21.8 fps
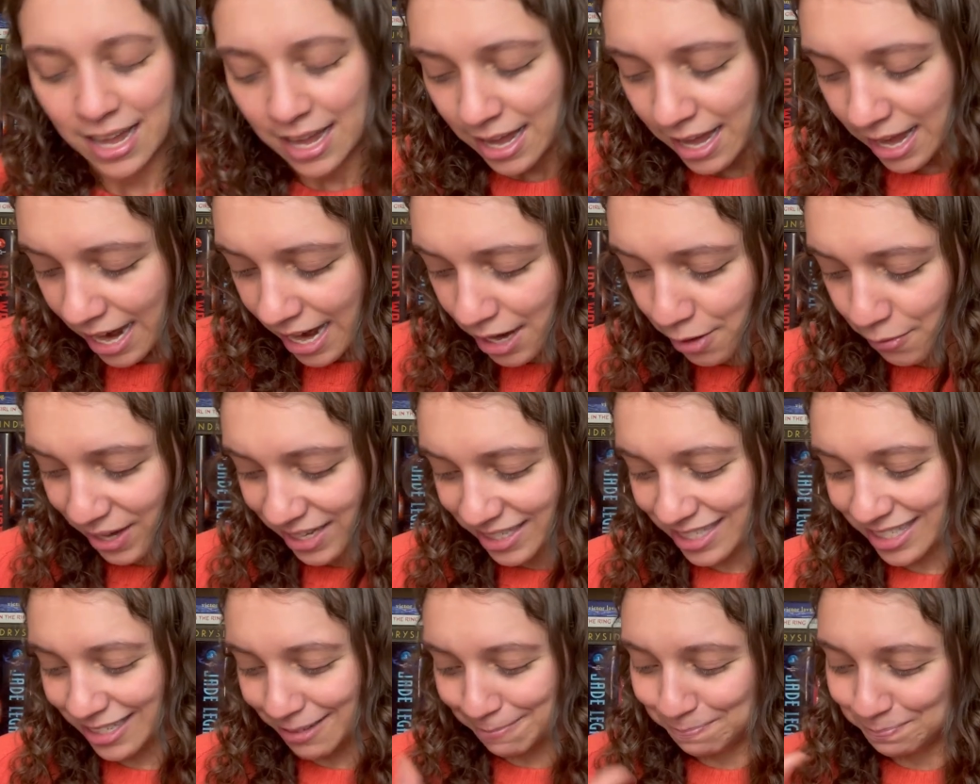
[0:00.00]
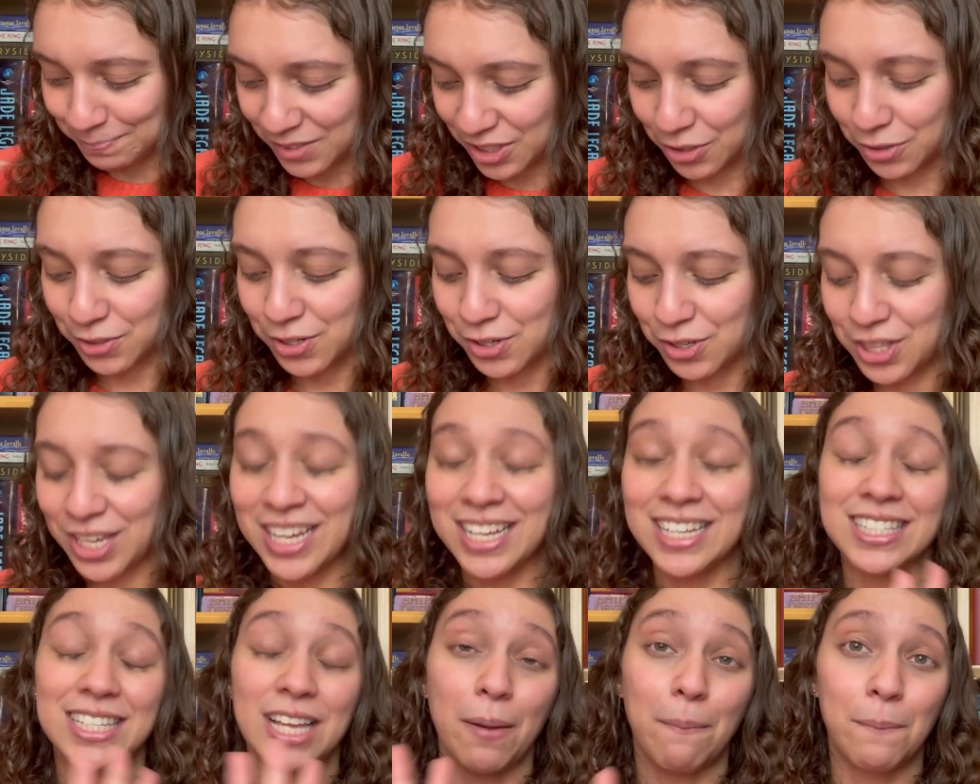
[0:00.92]
Anyways, so those are
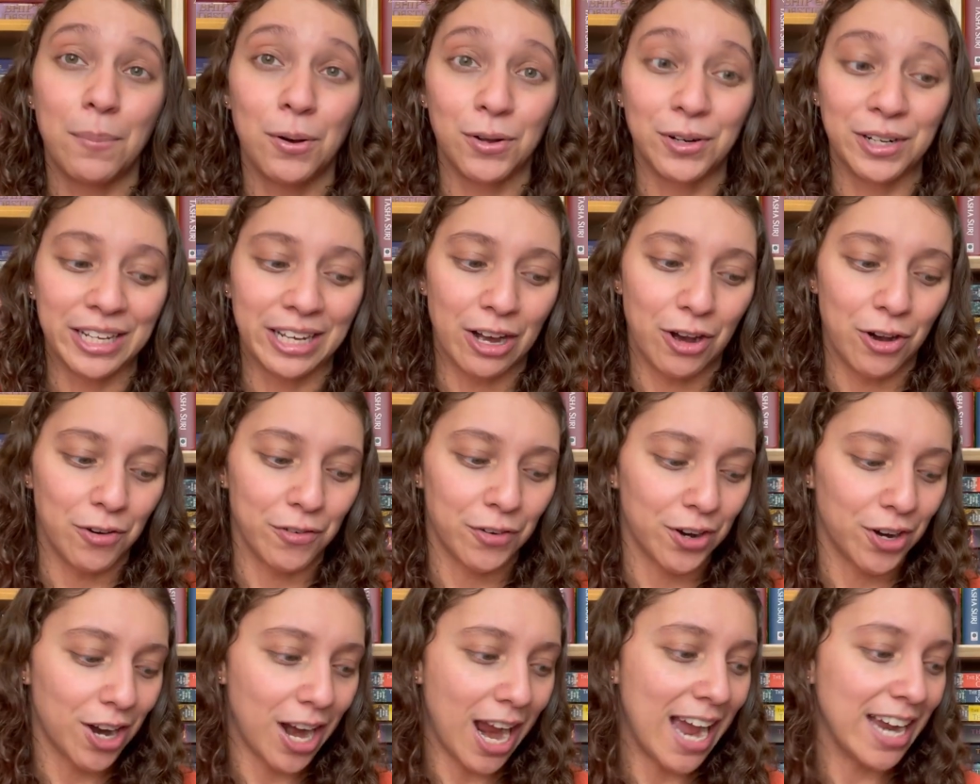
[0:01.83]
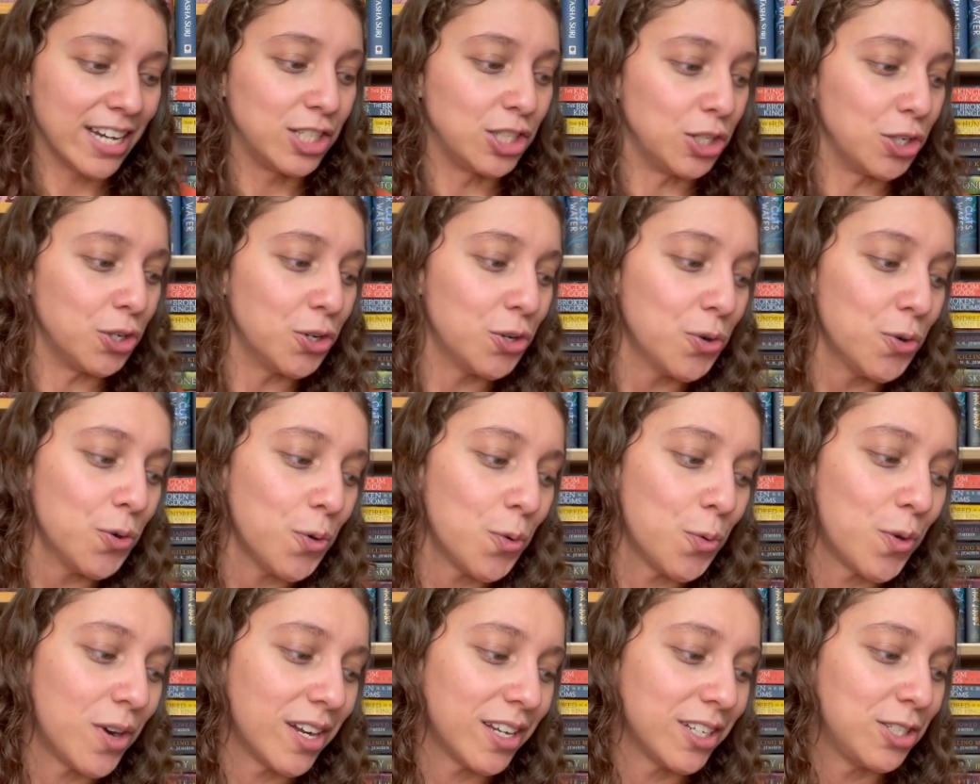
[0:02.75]
things pulling over. I do
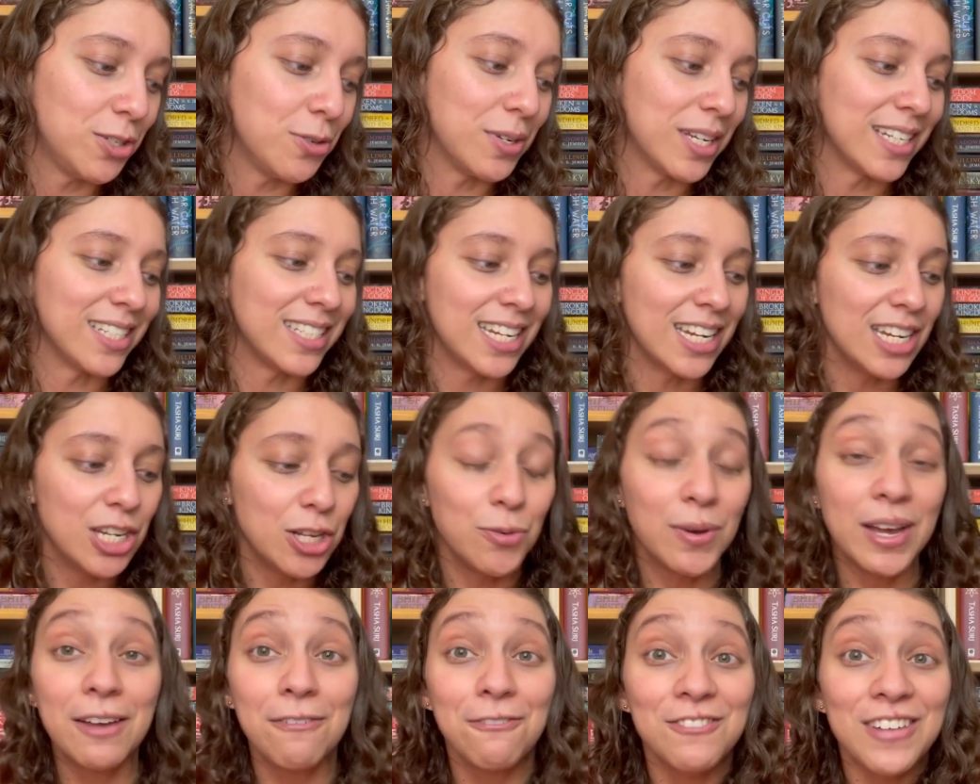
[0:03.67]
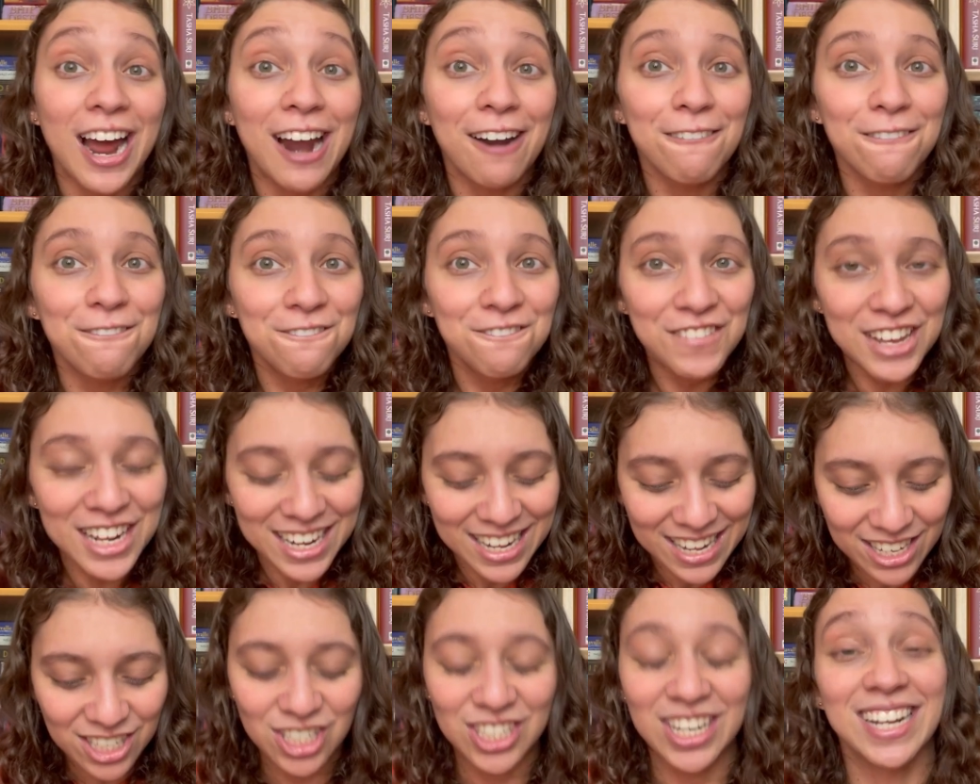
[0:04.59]
want to continue, if not
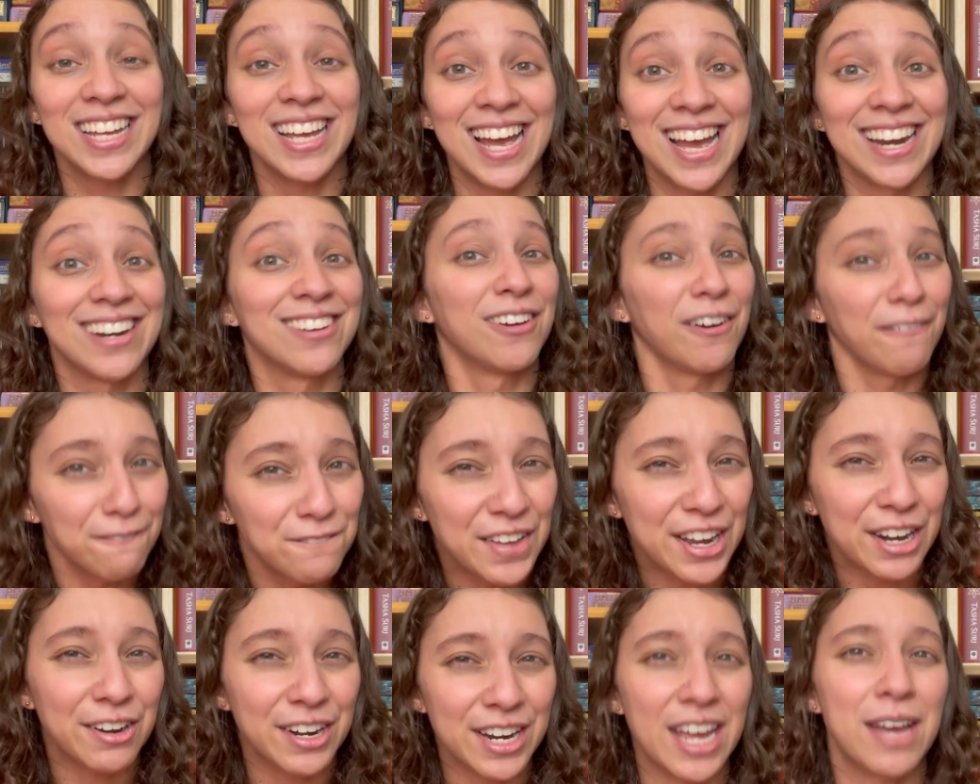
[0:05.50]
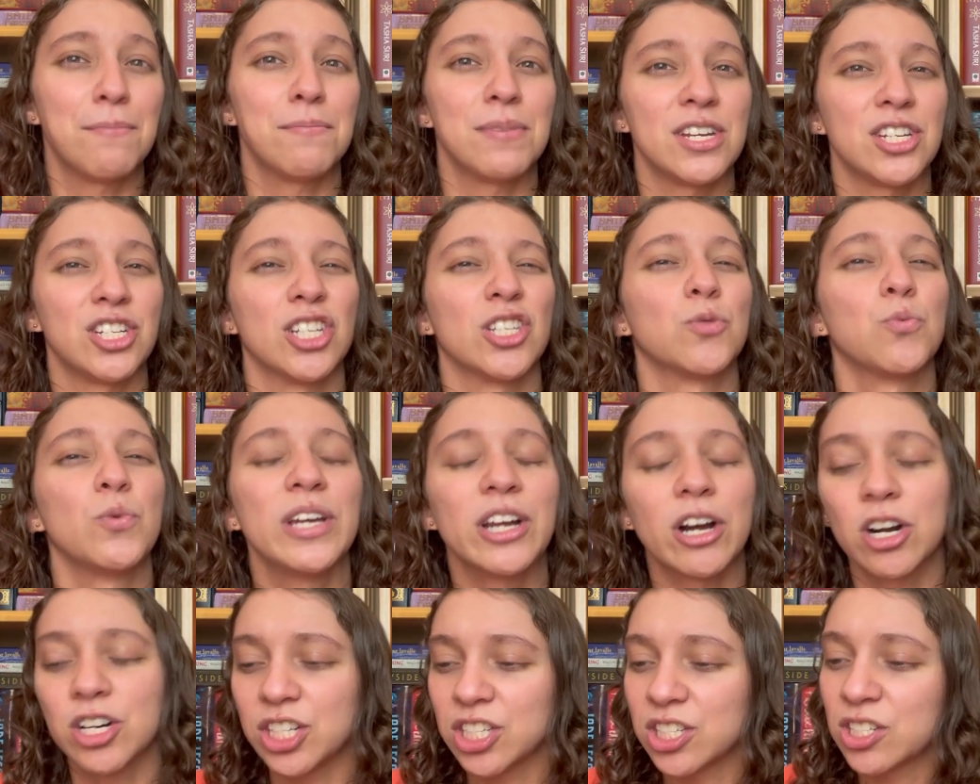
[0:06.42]
finish, again, very ambitious. We
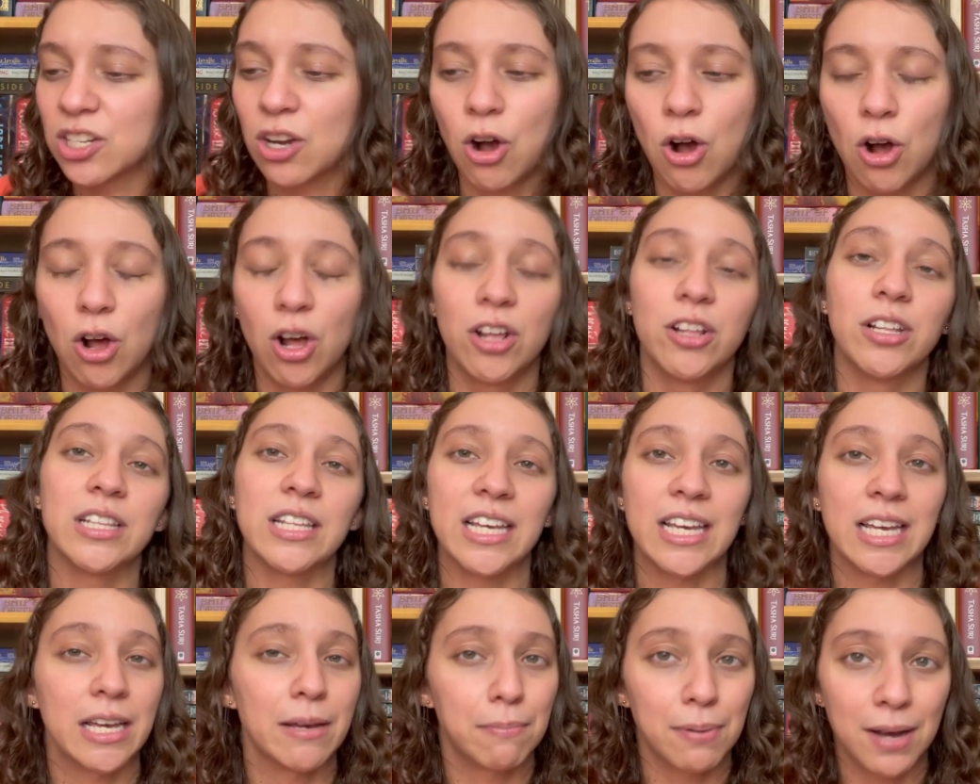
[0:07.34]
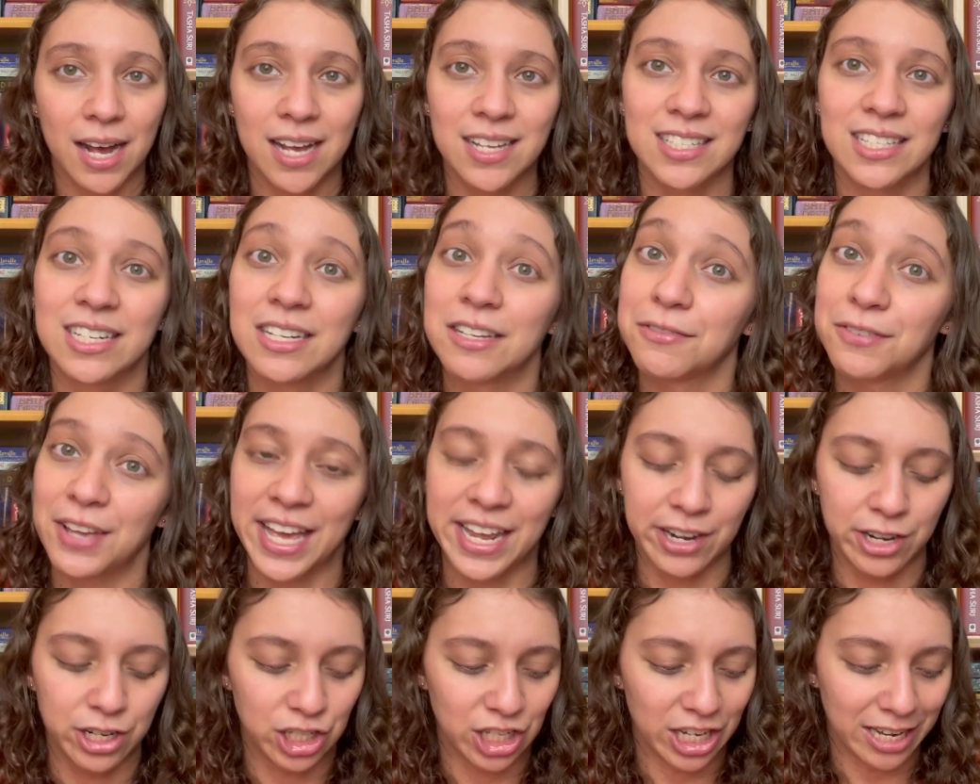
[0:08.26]
are just all the positive
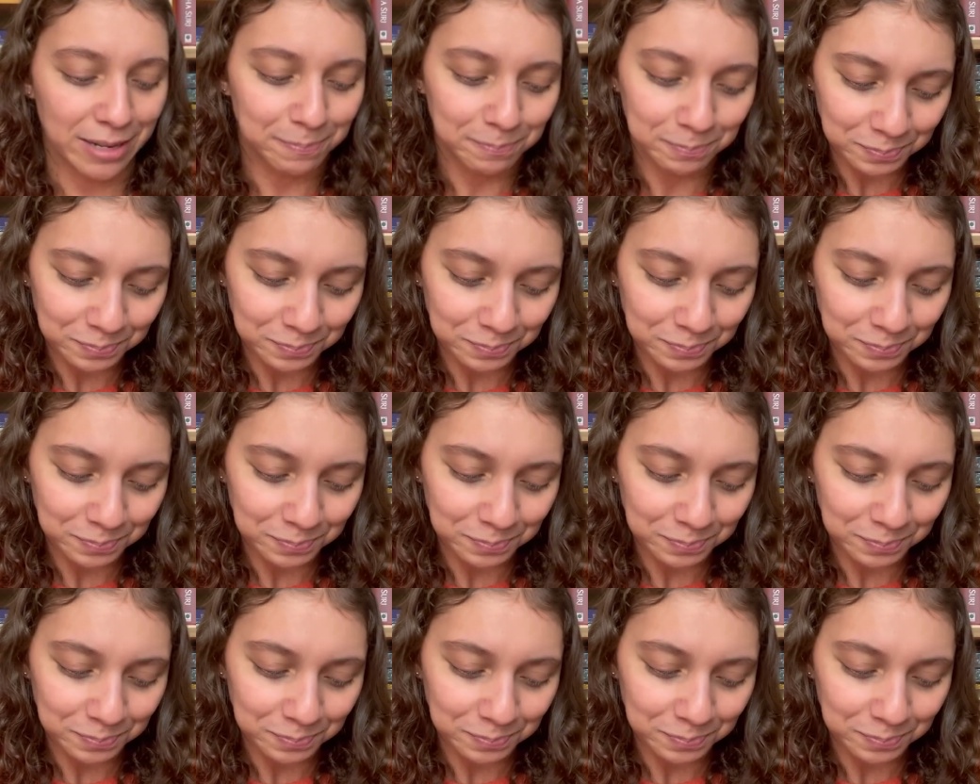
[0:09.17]
energy